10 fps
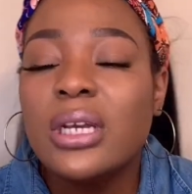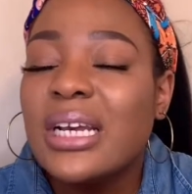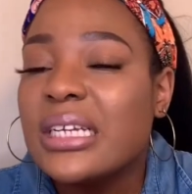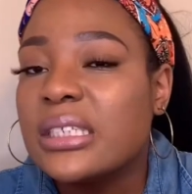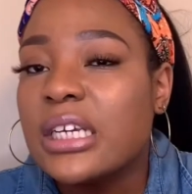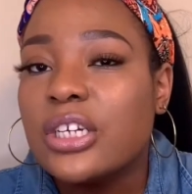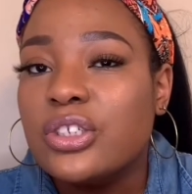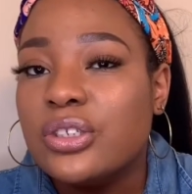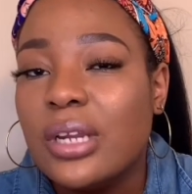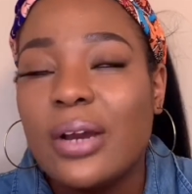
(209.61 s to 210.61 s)
it's like a
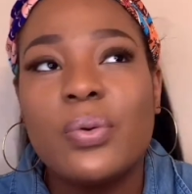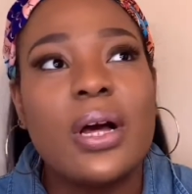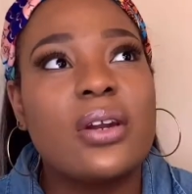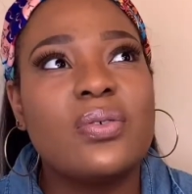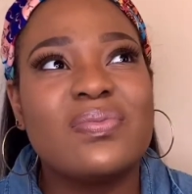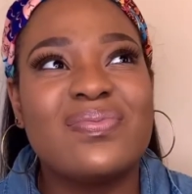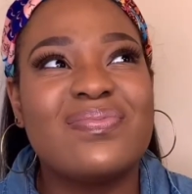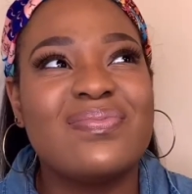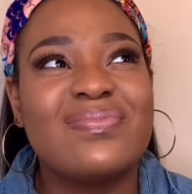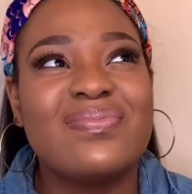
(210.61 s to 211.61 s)
I, well, I don't
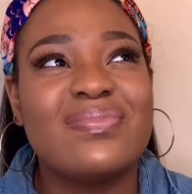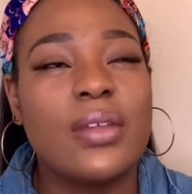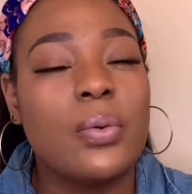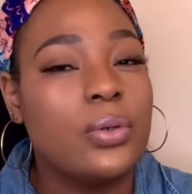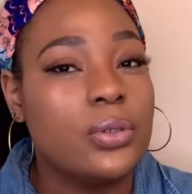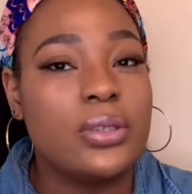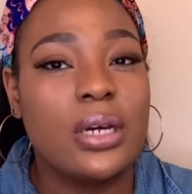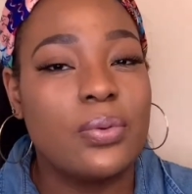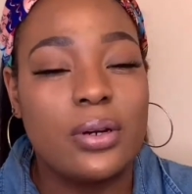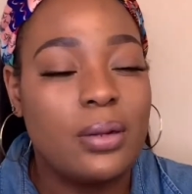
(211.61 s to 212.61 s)
I won't use
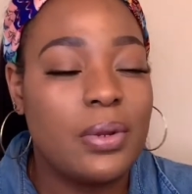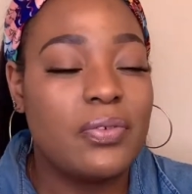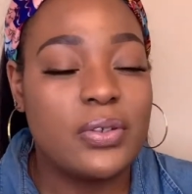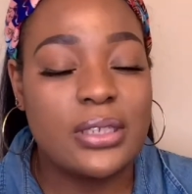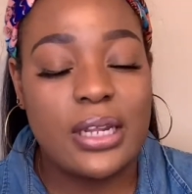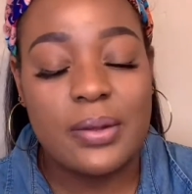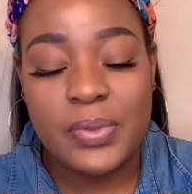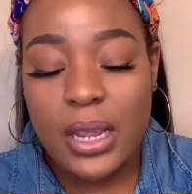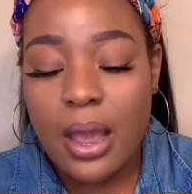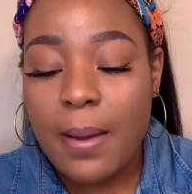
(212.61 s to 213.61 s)
that word. I'm not gonna say that,
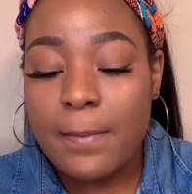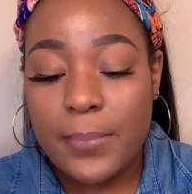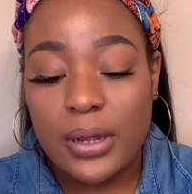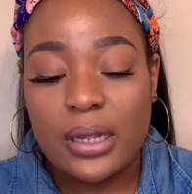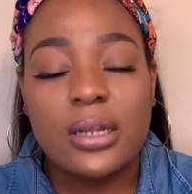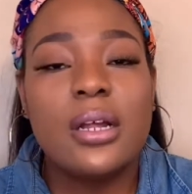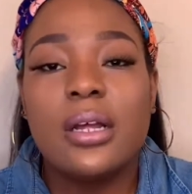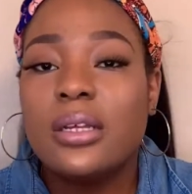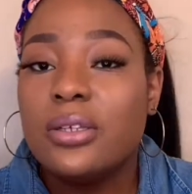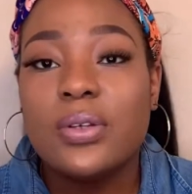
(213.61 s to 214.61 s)
but
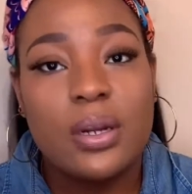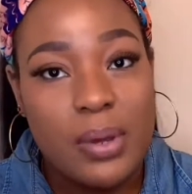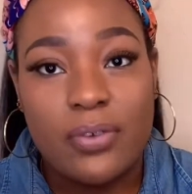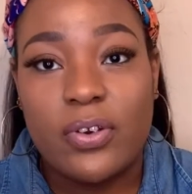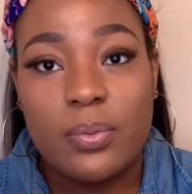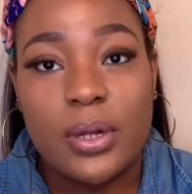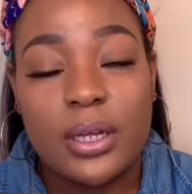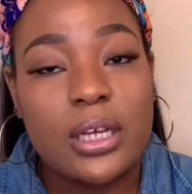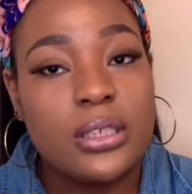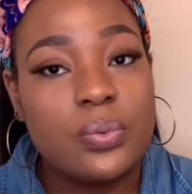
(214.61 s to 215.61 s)
you get a bang for your
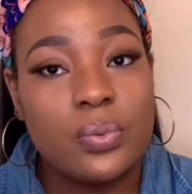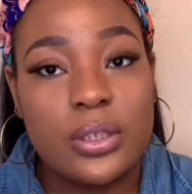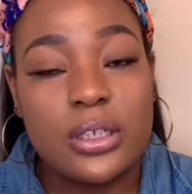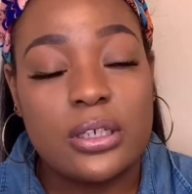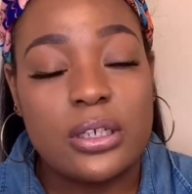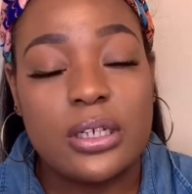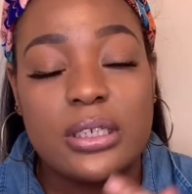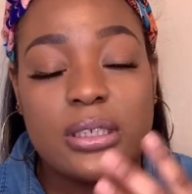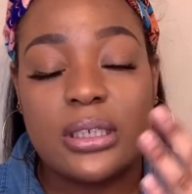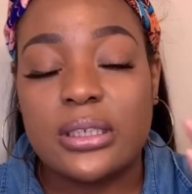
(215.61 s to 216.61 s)
buck. It's really good.
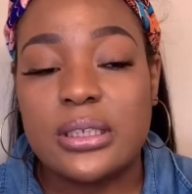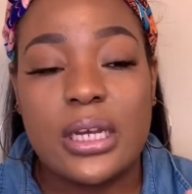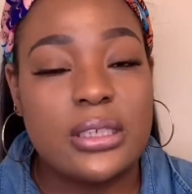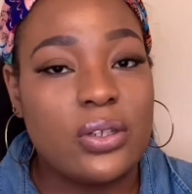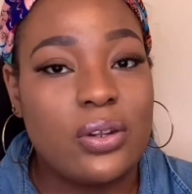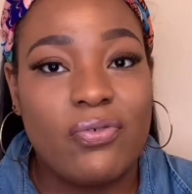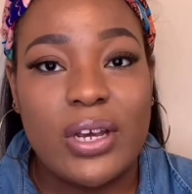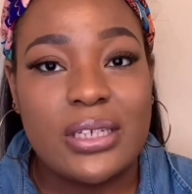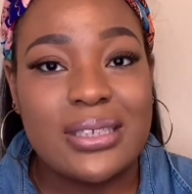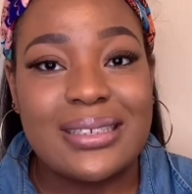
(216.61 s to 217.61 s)
It's it's nice on the
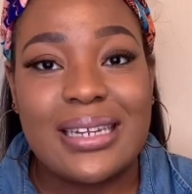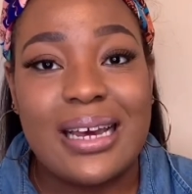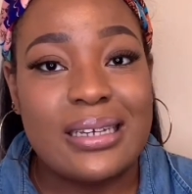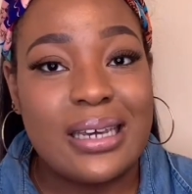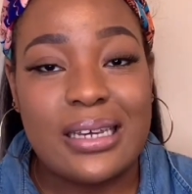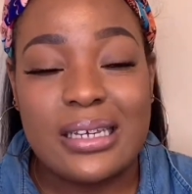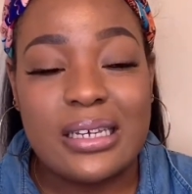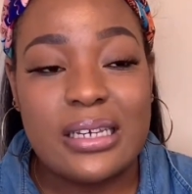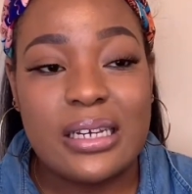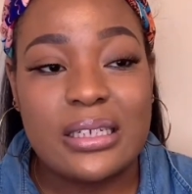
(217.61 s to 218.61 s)
face. It's not
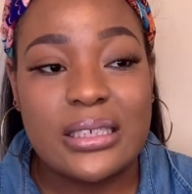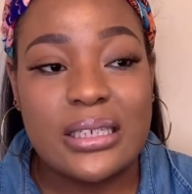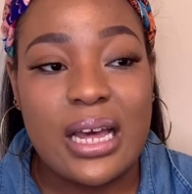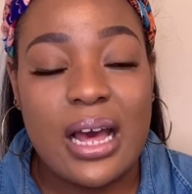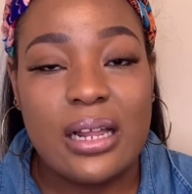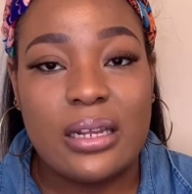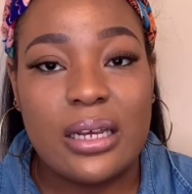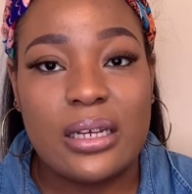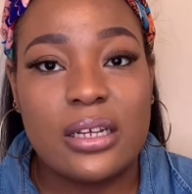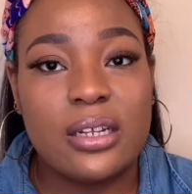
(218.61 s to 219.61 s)
kicky. It's not
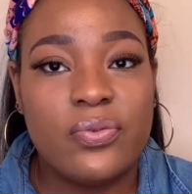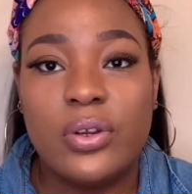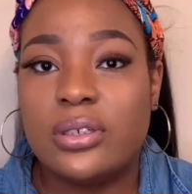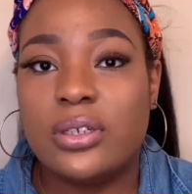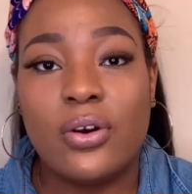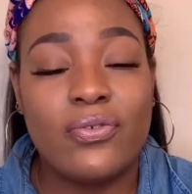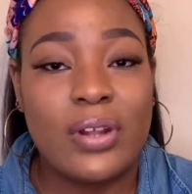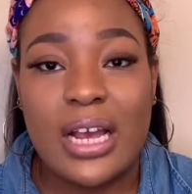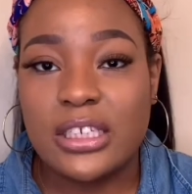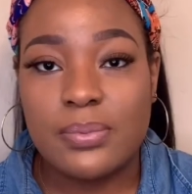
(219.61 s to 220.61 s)
like there's no
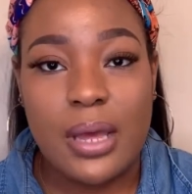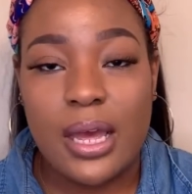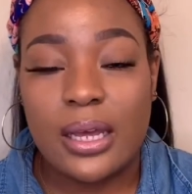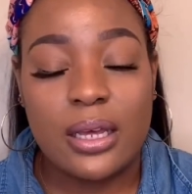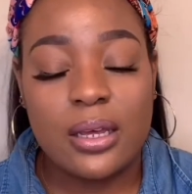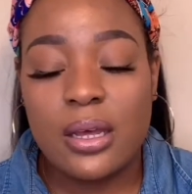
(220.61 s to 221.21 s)
flashback.